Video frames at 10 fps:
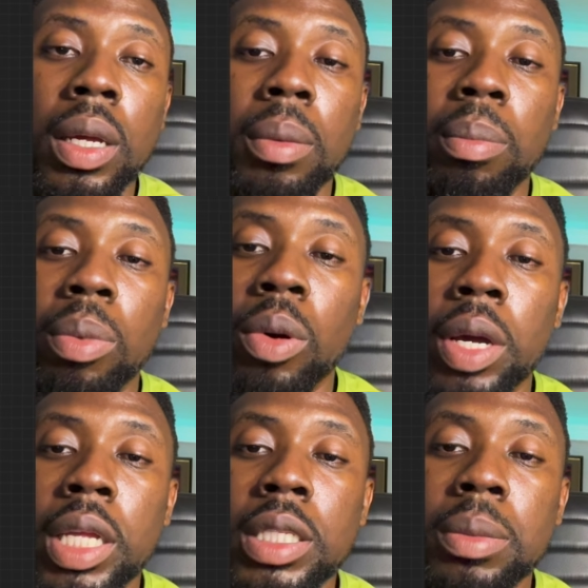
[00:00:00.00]

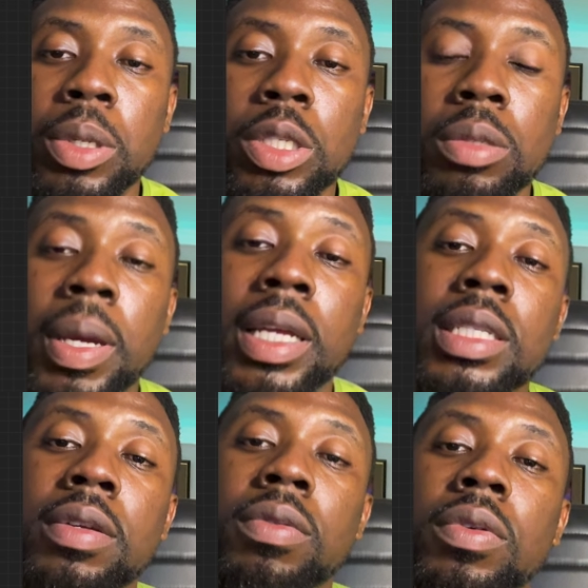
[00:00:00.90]
point
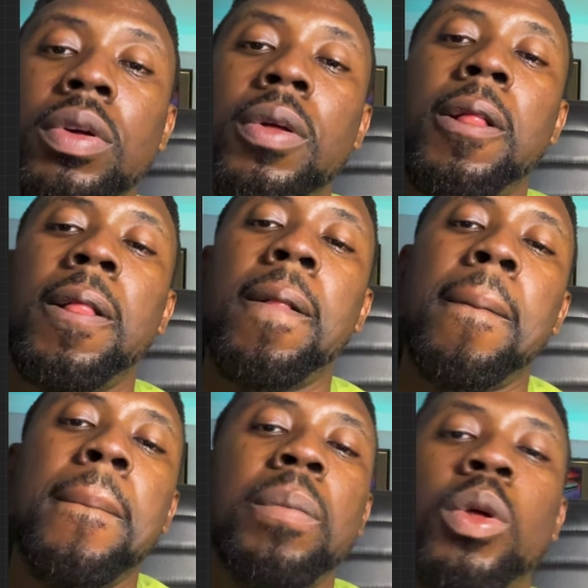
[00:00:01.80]
perspective.
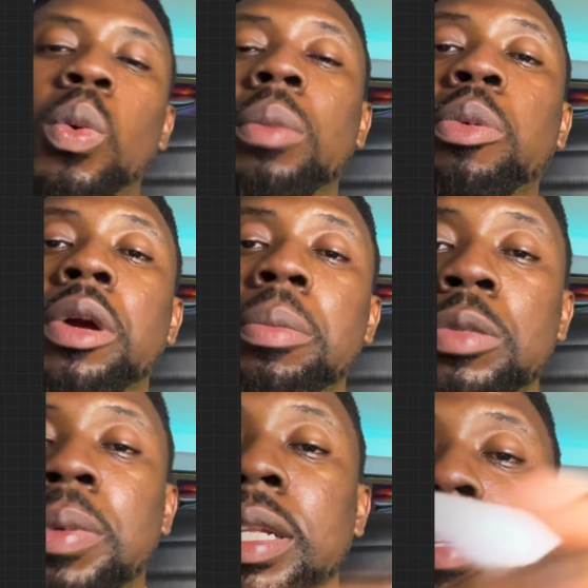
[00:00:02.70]
The 1 point perspective.